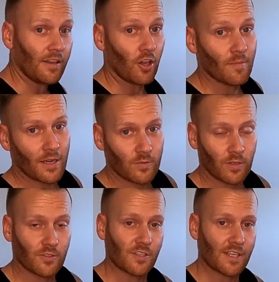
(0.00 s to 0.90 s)
Now going back to what I
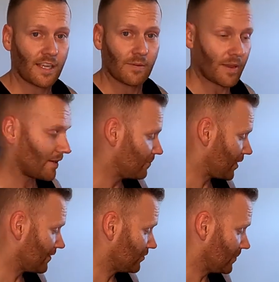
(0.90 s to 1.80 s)
was just saying about
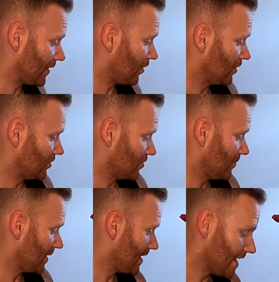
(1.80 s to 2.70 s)
brake fluid being
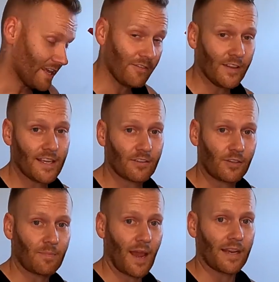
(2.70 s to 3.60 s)
hygroscopic, if you get on
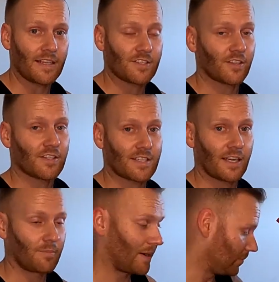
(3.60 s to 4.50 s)
your paint, it's going to
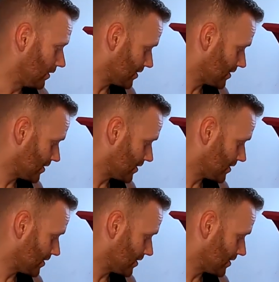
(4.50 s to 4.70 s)
start to bubble